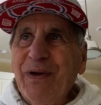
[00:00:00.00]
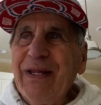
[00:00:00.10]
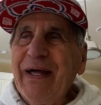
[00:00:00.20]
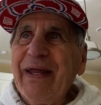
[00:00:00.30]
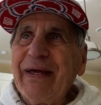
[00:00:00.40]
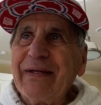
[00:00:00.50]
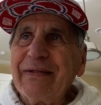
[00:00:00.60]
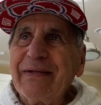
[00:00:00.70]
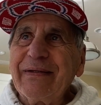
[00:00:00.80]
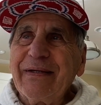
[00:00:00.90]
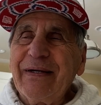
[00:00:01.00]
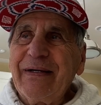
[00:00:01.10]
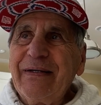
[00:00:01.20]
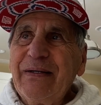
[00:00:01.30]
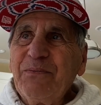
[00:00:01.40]
Clinic,
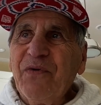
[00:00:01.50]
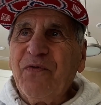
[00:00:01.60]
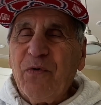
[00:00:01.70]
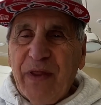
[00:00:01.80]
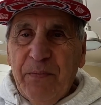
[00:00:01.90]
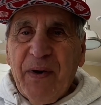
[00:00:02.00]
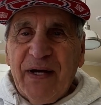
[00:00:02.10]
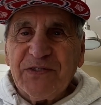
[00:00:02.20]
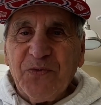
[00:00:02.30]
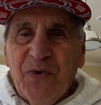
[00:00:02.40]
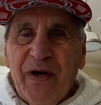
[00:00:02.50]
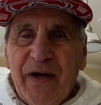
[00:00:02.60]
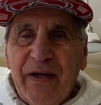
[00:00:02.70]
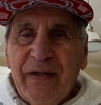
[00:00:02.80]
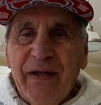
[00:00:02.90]
and before they passed
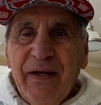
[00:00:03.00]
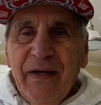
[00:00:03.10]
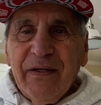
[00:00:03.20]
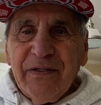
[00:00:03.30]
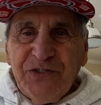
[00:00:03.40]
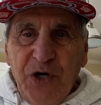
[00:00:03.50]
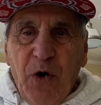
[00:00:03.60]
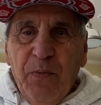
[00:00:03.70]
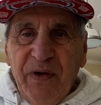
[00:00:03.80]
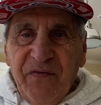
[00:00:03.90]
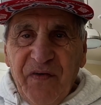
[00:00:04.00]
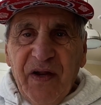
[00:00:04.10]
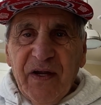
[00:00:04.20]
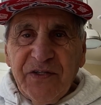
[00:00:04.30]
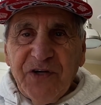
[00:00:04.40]
away, and Job
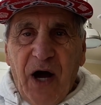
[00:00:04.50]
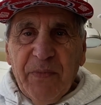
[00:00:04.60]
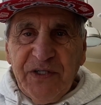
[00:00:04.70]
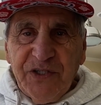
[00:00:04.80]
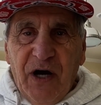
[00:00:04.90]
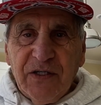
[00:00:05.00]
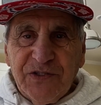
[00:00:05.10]
invented Tommy John